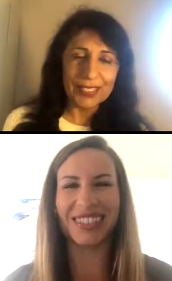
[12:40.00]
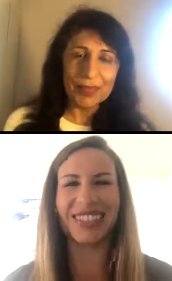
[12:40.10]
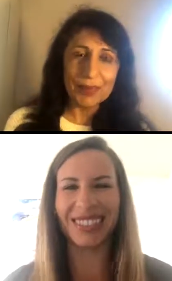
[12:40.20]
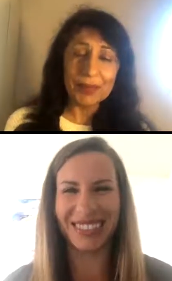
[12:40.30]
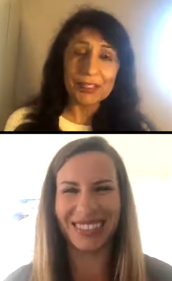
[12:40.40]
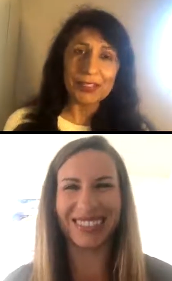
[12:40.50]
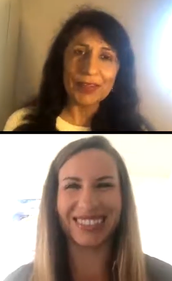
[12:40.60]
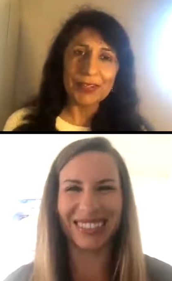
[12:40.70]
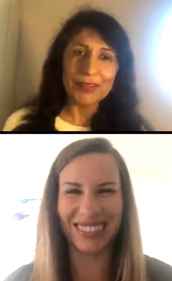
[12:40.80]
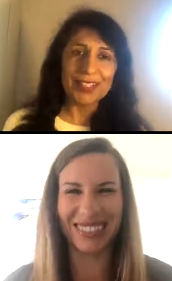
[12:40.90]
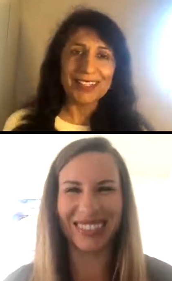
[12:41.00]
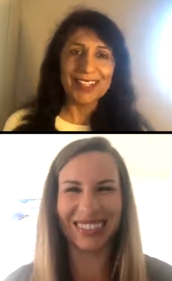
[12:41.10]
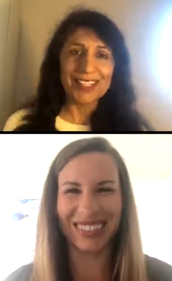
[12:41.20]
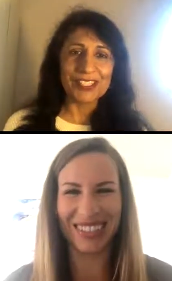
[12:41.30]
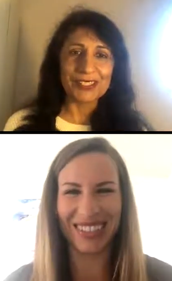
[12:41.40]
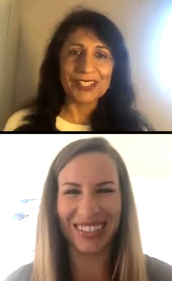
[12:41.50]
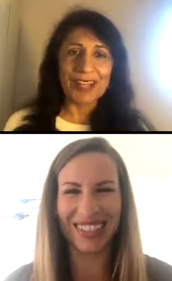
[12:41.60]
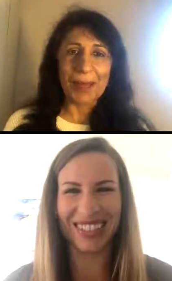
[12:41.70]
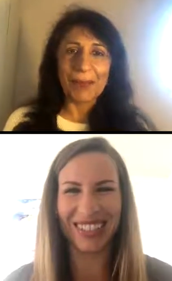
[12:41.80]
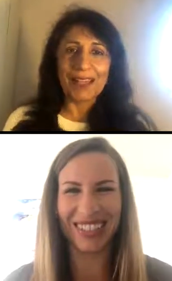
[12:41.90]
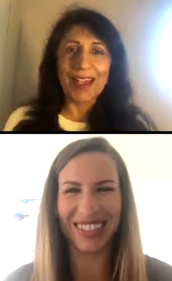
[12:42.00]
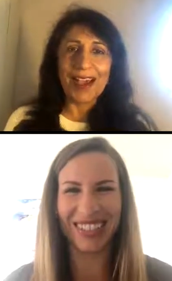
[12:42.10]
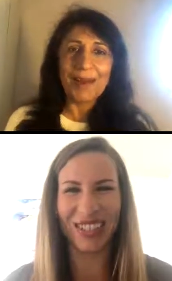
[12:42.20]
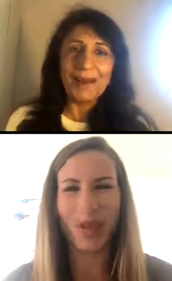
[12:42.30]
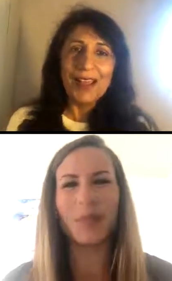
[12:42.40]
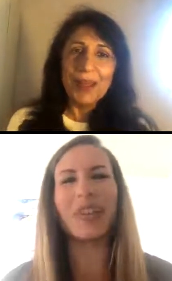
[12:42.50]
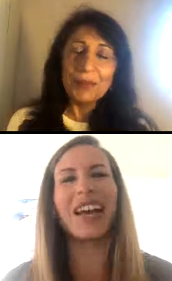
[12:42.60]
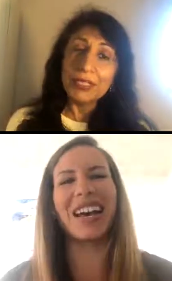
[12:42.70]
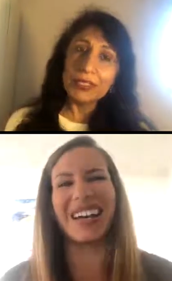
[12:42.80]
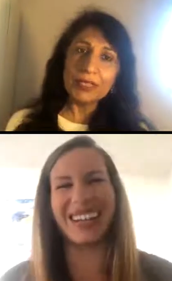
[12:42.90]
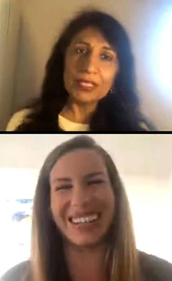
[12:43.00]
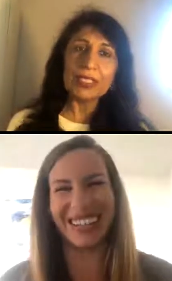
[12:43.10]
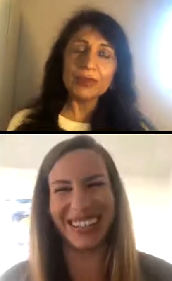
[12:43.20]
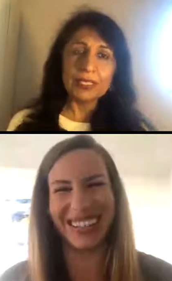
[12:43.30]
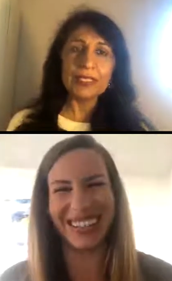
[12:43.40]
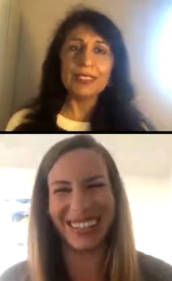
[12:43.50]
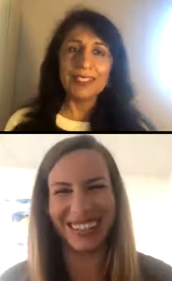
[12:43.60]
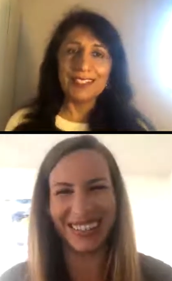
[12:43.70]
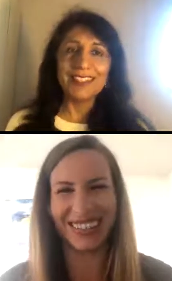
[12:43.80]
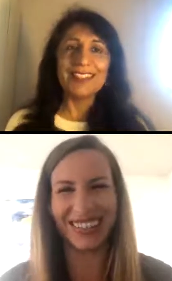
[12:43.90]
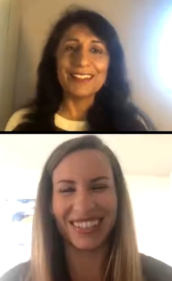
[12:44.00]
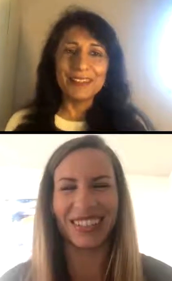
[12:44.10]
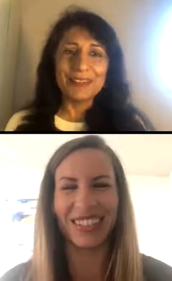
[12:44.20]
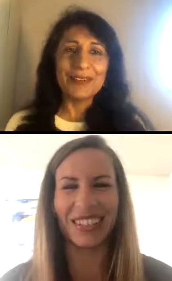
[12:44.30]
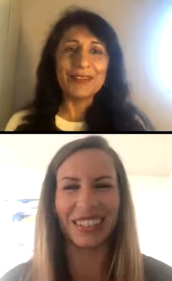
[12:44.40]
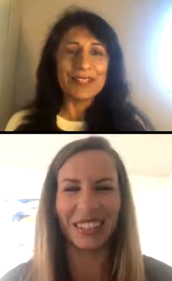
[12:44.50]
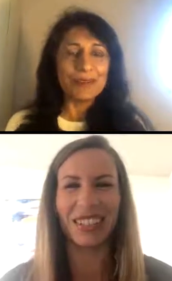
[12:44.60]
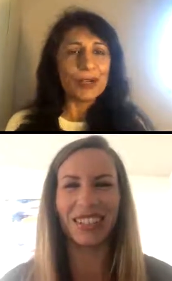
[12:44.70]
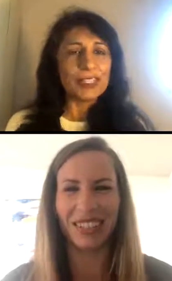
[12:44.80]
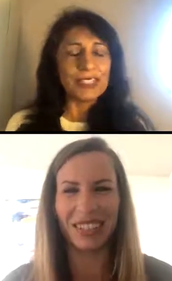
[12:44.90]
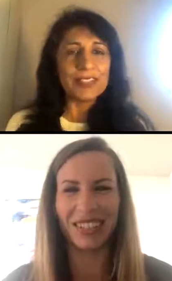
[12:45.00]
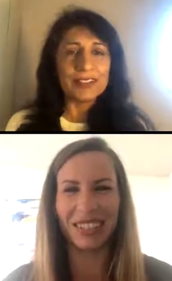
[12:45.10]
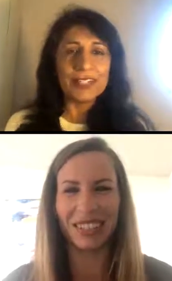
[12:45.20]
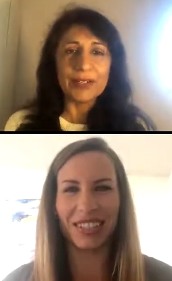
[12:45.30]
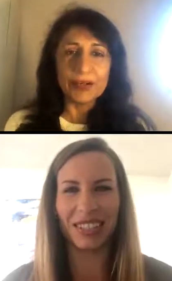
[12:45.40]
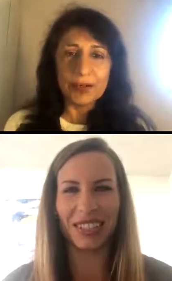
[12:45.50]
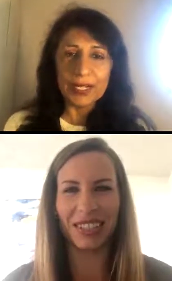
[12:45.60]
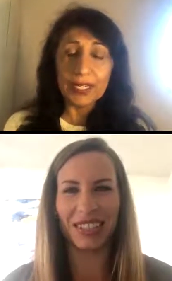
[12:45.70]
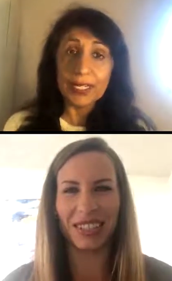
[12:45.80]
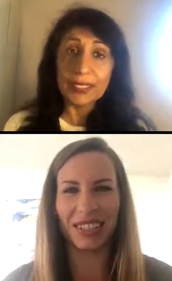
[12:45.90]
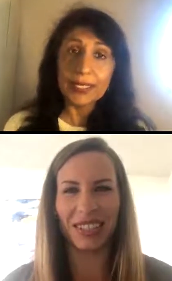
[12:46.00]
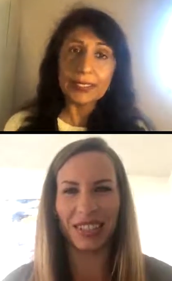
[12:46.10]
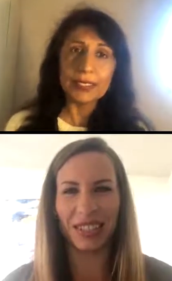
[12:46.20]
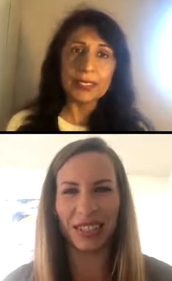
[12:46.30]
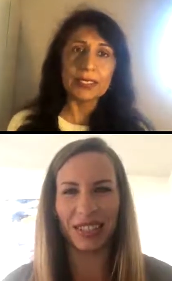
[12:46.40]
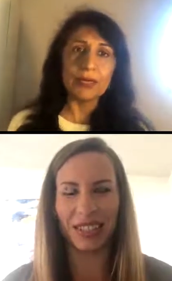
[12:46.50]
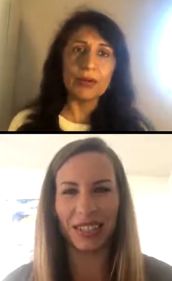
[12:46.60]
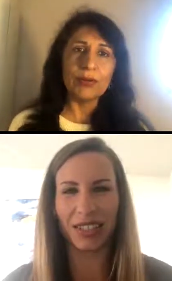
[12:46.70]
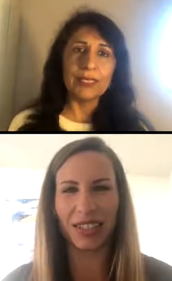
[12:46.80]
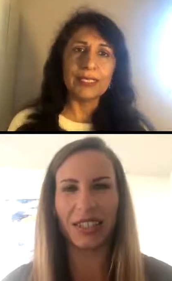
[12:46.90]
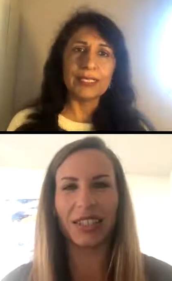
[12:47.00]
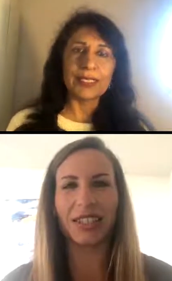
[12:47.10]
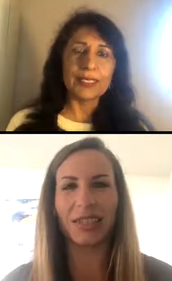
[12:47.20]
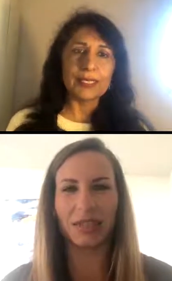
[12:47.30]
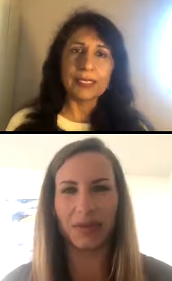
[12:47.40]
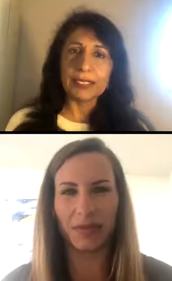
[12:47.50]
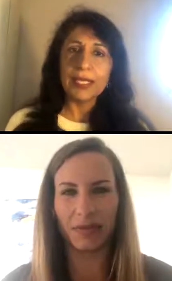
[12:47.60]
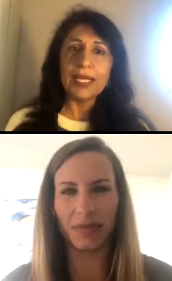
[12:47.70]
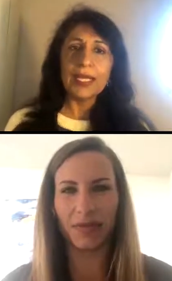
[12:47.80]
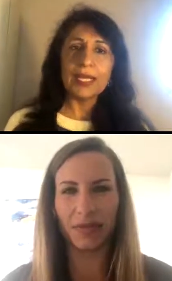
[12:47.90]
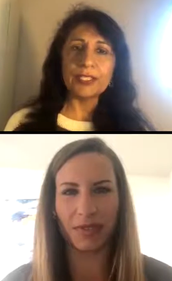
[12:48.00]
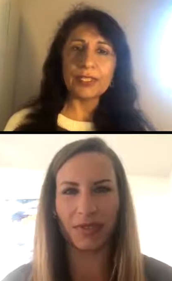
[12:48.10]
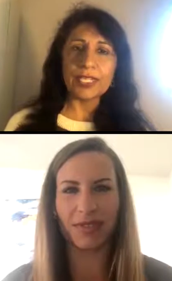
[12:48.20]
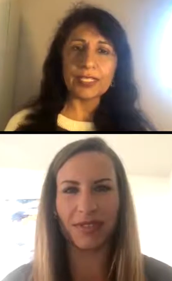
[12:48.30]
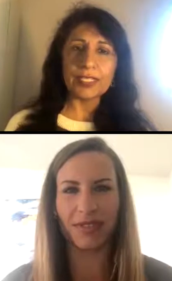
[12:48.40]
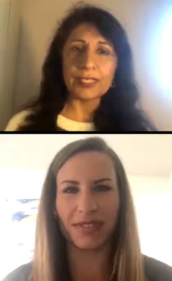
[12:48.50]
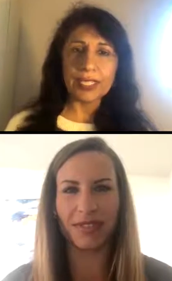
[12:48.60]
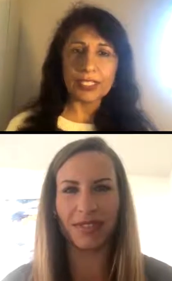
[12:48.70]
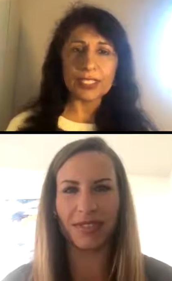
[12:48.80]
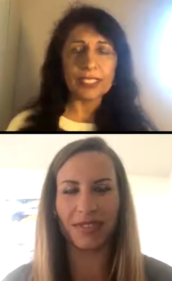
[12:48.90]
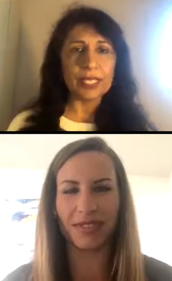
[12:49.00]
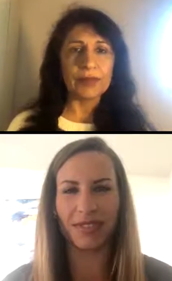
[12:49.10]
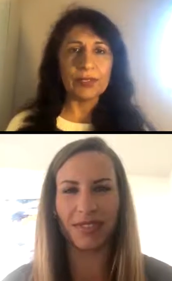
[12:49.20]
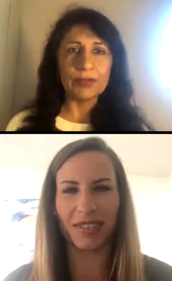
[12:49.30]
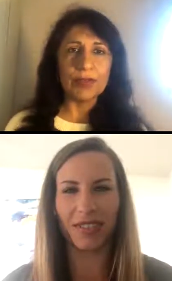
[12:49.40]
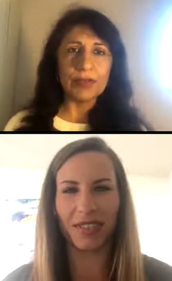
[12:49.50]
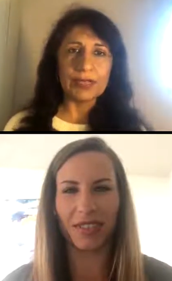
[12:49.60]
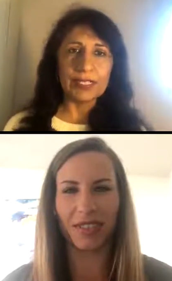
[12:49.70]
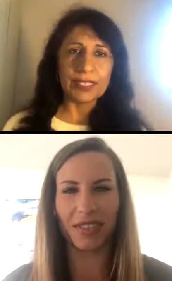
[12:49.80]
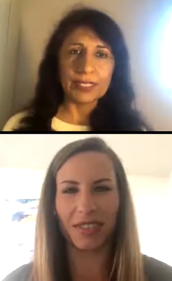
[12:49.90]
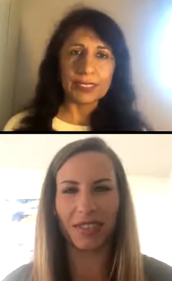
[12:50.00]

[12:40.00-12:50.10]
Speaker 1: now. I'm sorry, we are actually wrapping up. But you, you, can, you know, you can watch the re-recording and let us know. And these are just educational sessions that we do every single